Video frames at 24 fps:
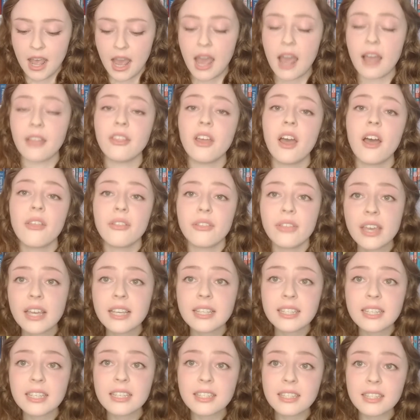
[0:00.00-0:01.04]
And
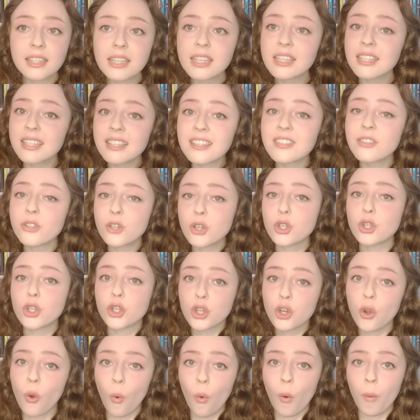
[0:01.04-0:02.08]
this isn't a
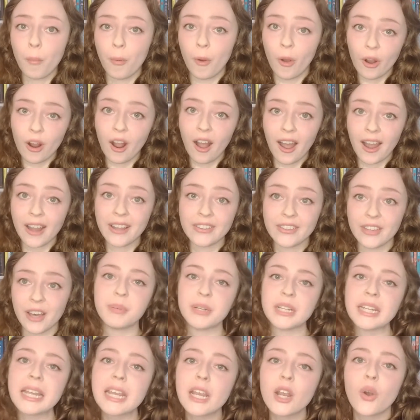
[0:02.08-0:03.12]
short book either,
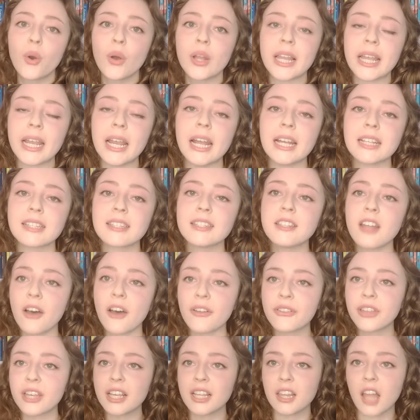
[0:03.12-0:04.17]
but equally it's
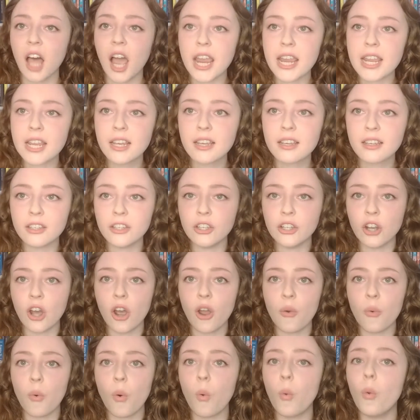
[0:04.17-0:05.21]
nothing like, you
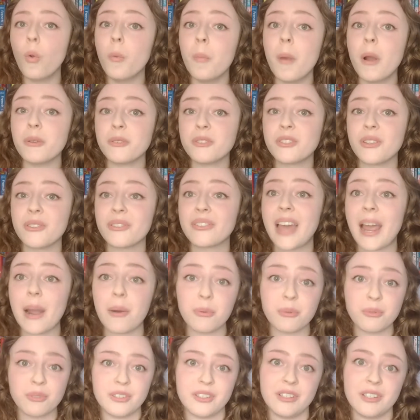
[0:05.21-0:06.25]
know, almost
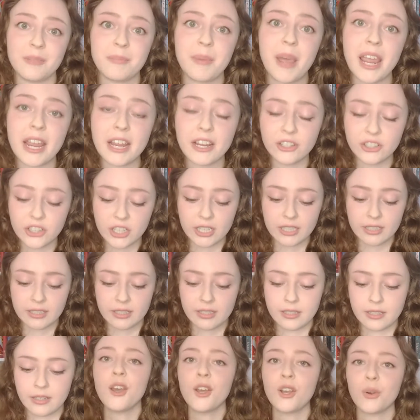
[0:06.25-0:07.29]
1,000
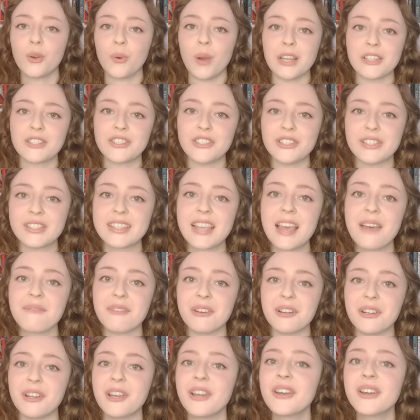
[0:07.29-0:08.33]
pages. Question
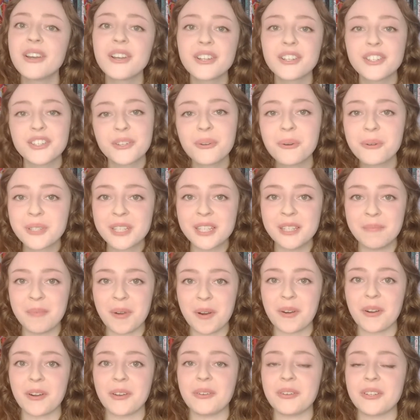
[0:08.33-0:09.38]
7. Shortest
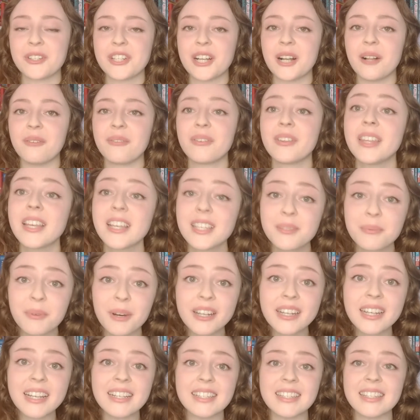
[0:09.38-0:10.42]
book on your shelf. This
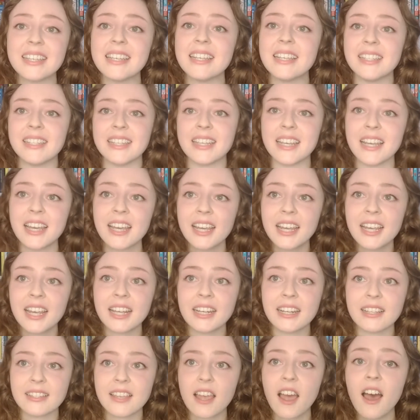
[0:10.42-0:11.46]
one is easy.
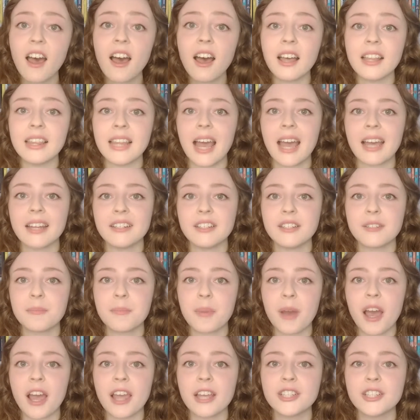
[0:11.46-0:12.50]
It is Herland
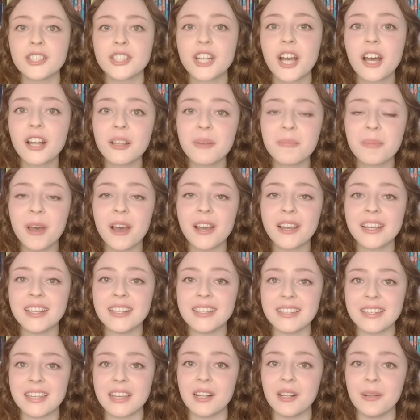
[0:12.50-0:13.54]
by Charlotte
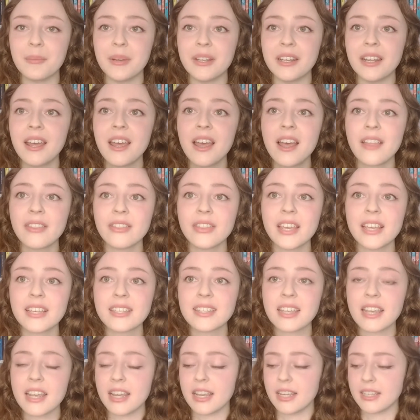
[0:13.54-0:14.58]
Perkins Gilman.
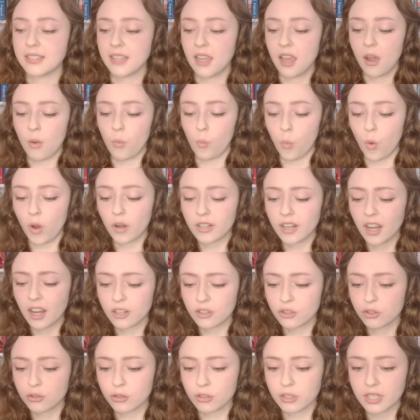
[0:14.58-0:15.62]
This is
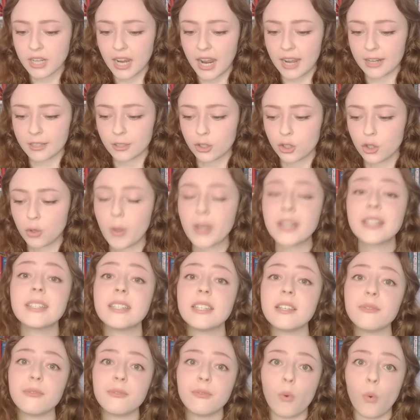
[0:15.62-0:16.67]

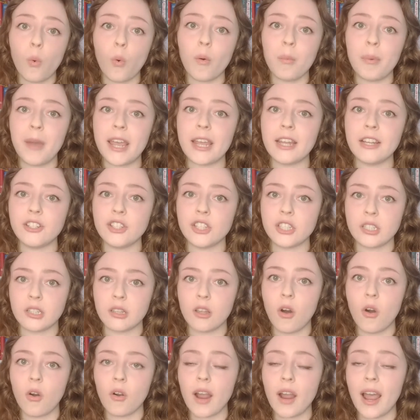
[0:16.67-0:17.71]
124 pages
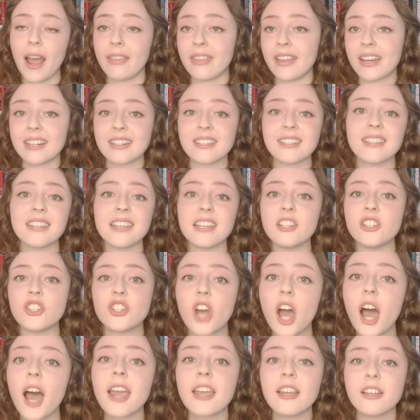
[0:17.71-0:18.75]
long, and that is the
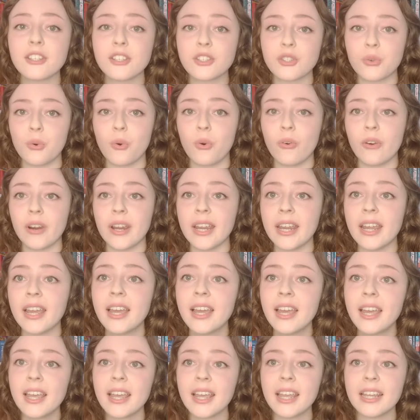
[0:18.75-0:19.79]
entire story.
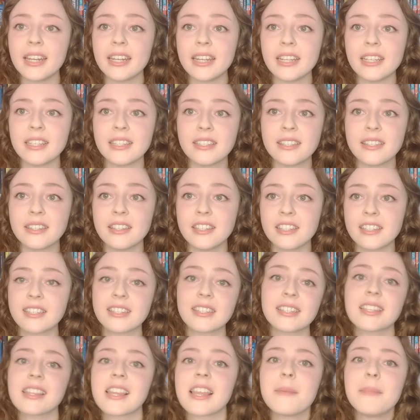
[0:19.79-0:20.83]
It is the
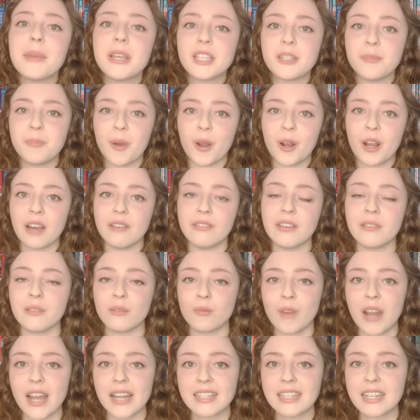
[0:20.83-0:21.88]
slimmest book I've ever
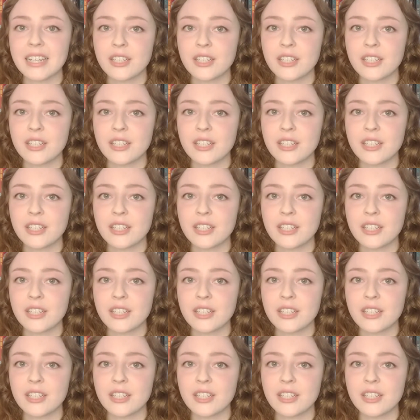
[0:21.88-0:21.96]
read.